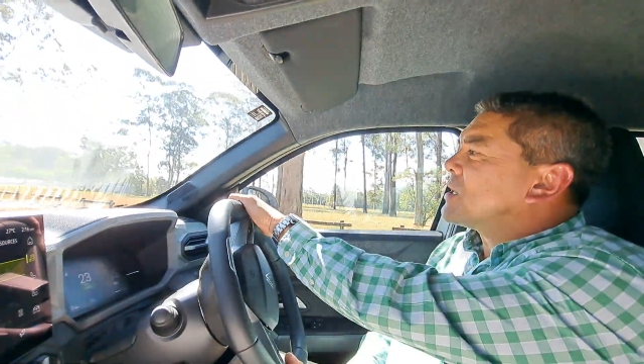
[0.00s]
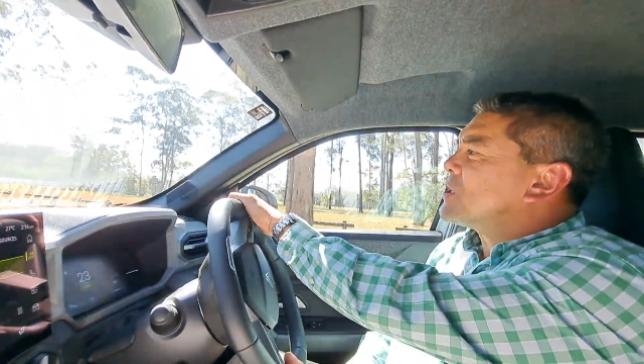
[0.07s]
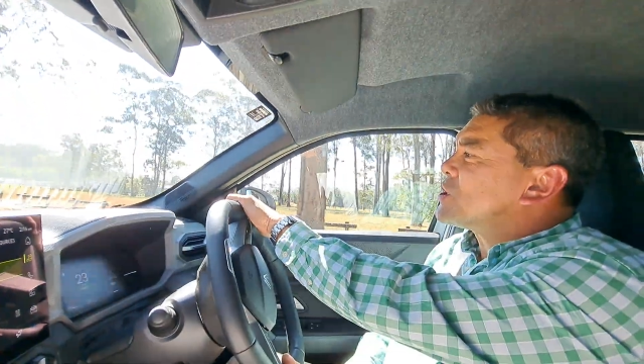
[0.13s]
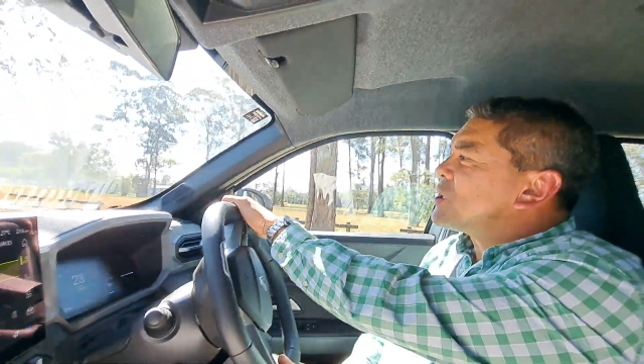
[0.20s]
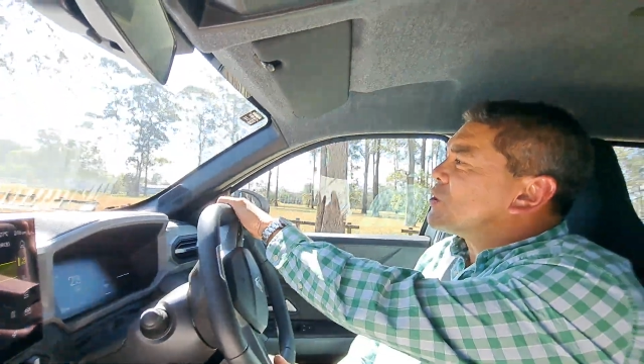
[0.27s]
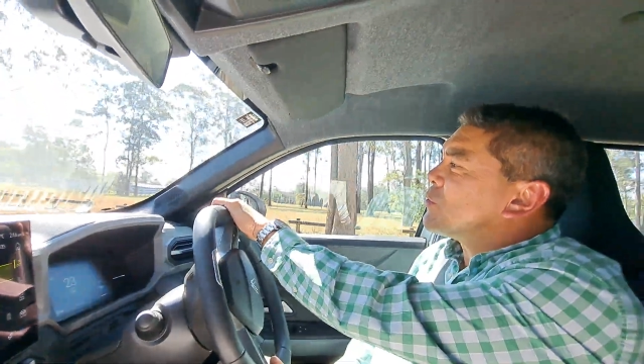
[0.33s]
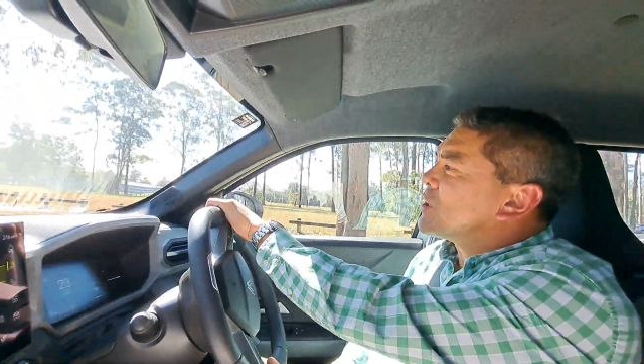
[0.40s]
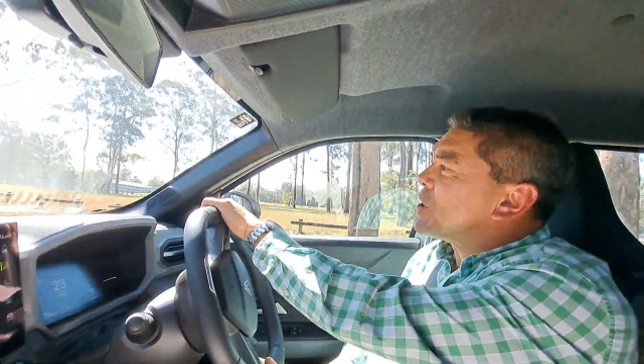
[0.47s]

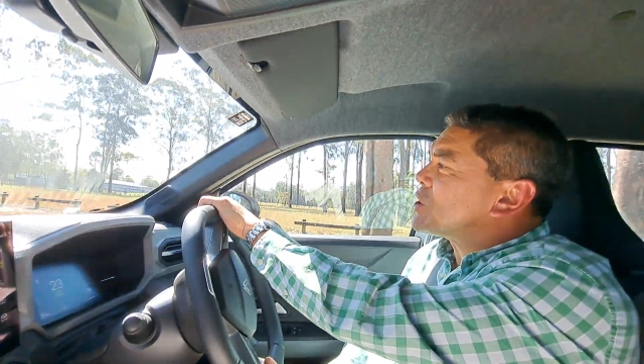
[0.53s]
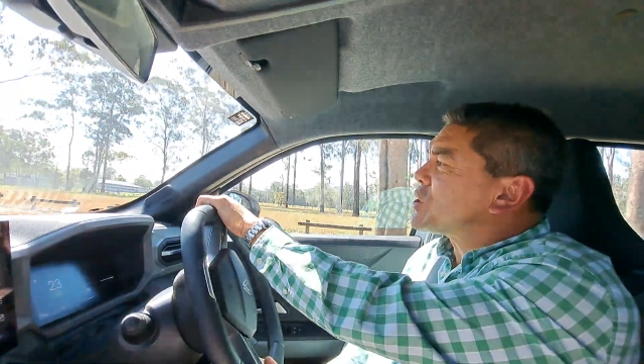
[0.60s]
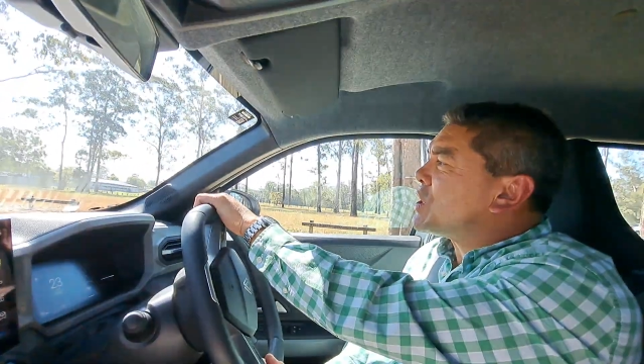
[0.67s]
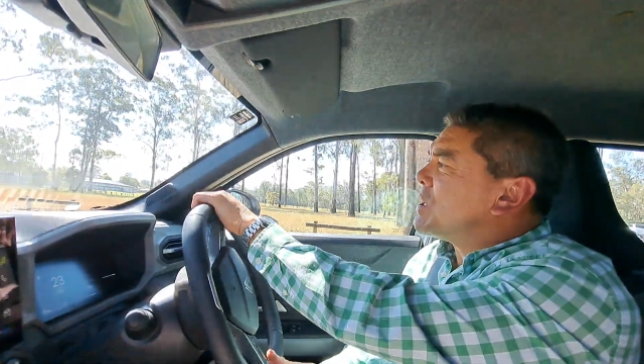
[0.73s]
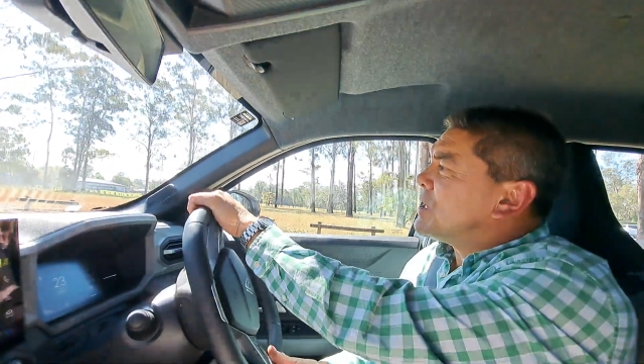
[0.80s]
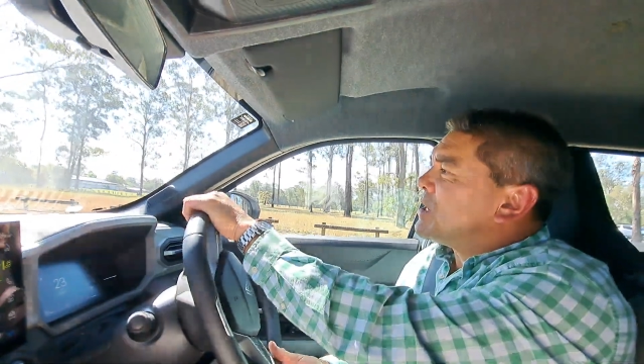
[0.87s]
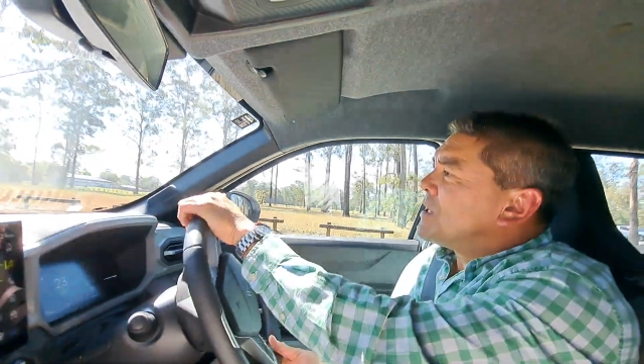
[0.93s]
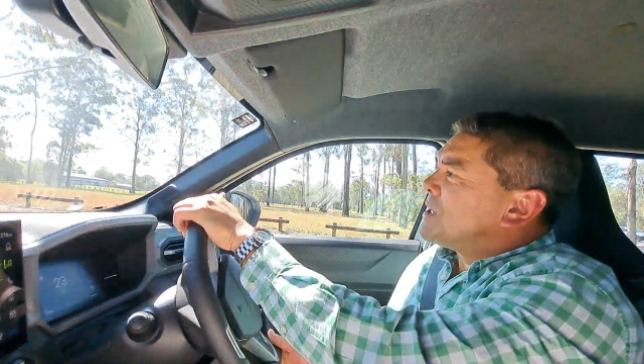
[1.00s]
considering it's
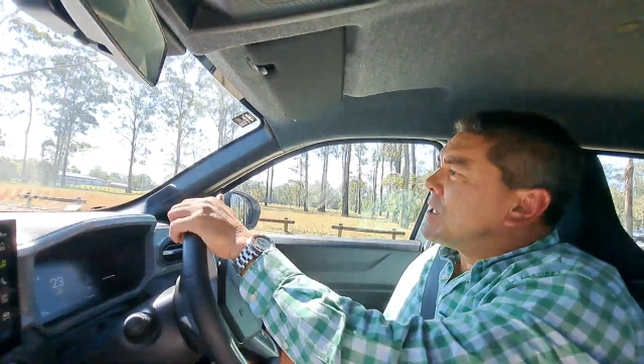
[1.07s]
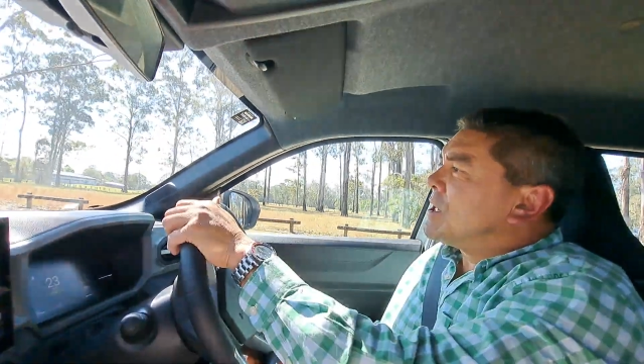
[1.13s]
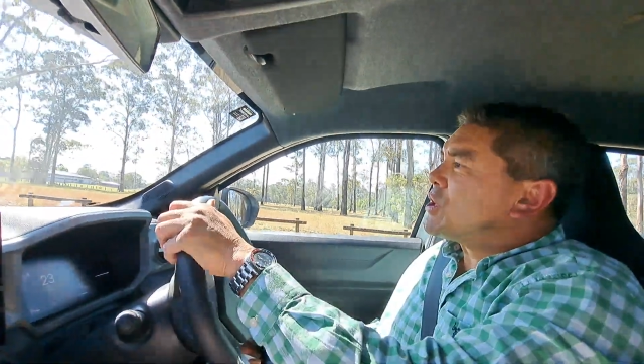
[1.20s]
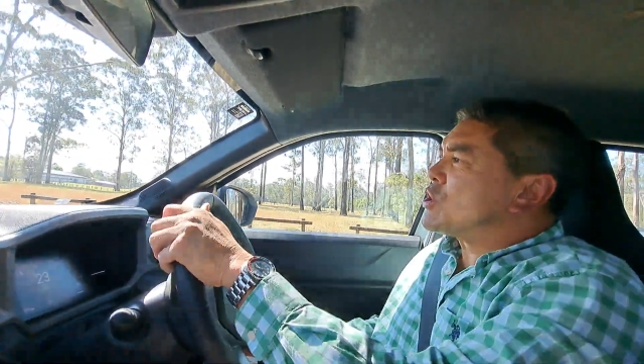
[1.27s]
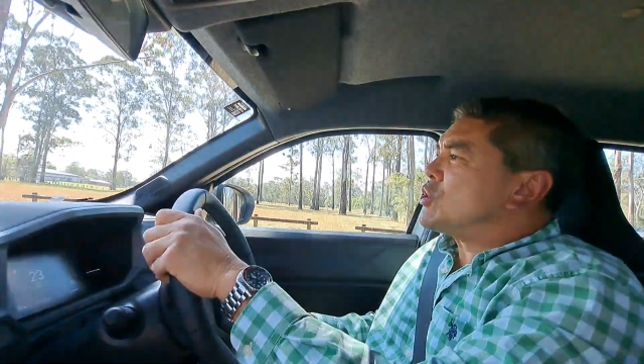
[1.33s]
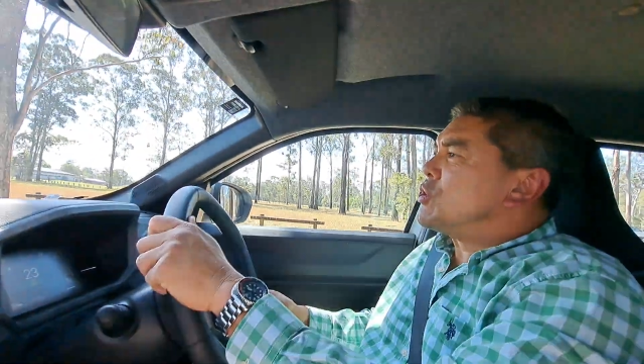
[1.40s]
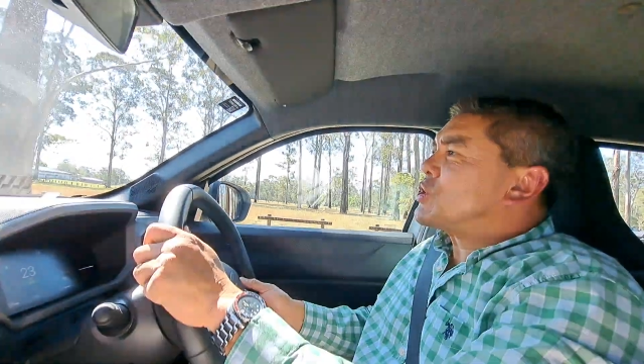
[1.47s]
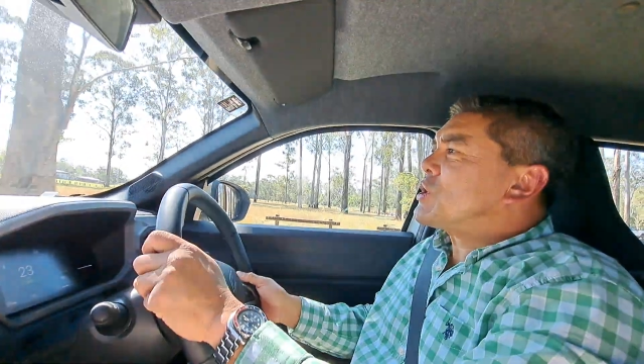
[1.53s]

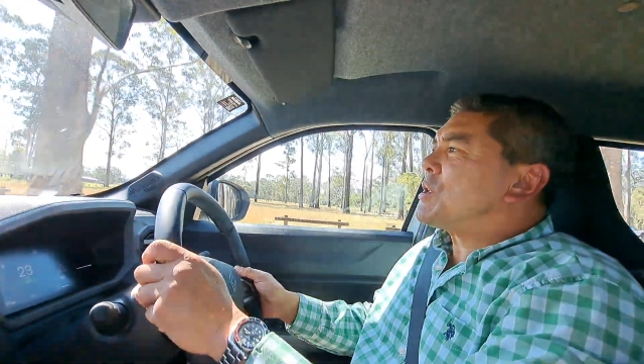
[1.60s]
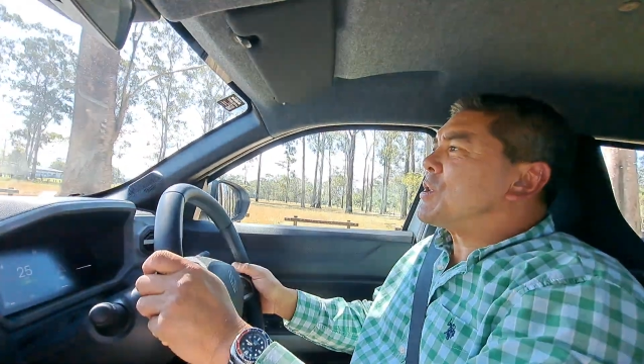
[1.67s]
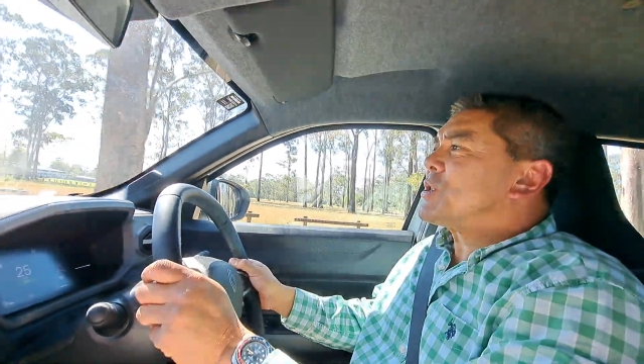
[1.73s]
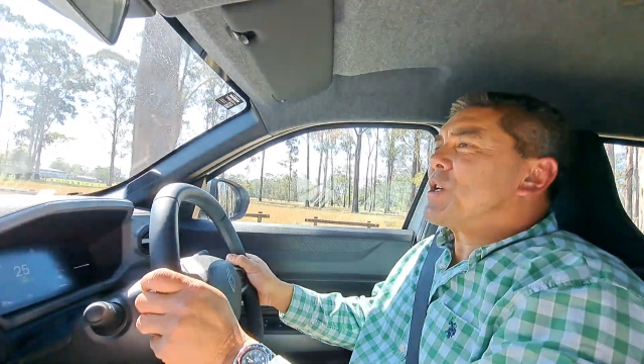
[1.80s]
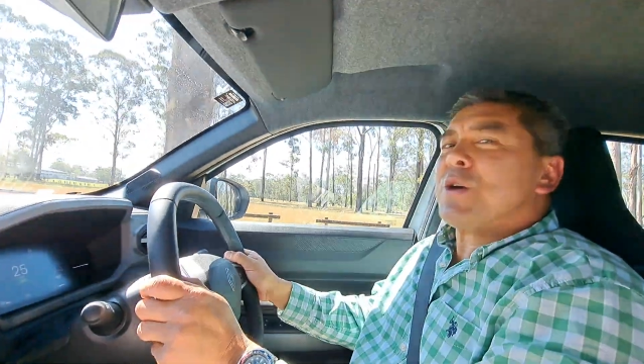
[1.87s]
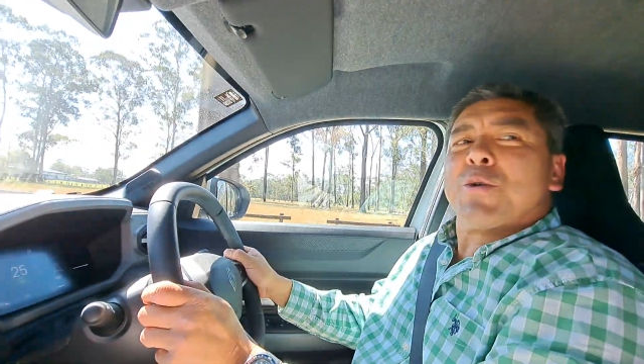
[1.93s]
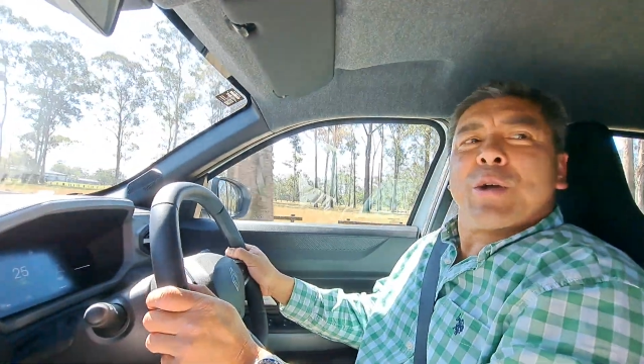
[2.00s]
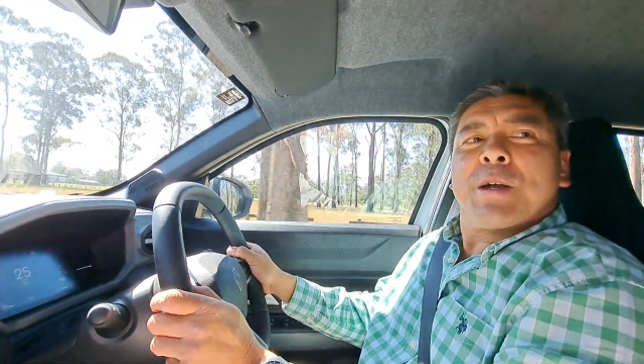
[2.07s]

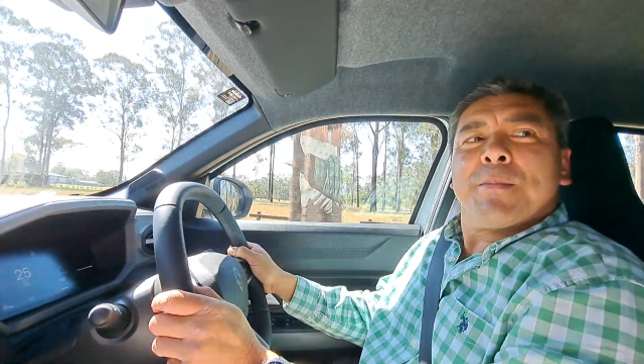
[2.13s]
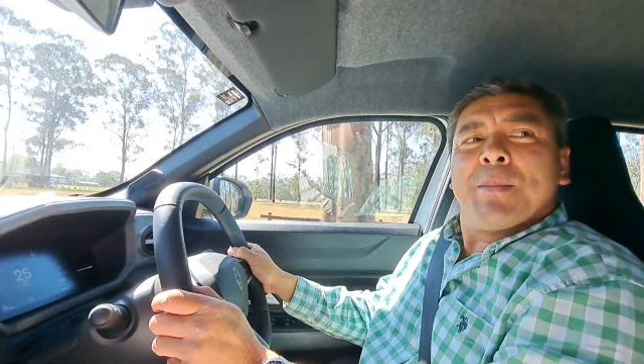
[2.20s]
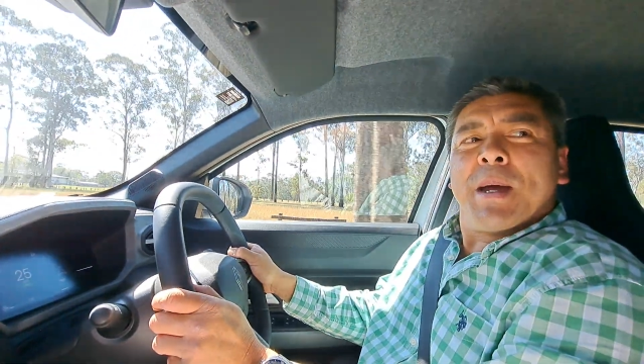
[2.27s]
utilitarian